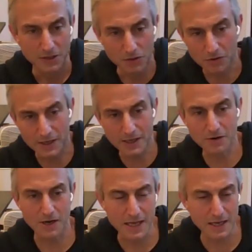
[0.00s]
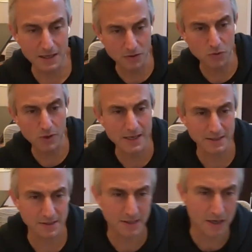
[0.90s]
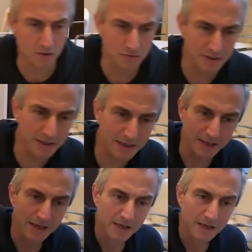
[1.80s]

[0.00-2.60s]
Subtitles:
You're here. Hit it. Quit it. Say you did it.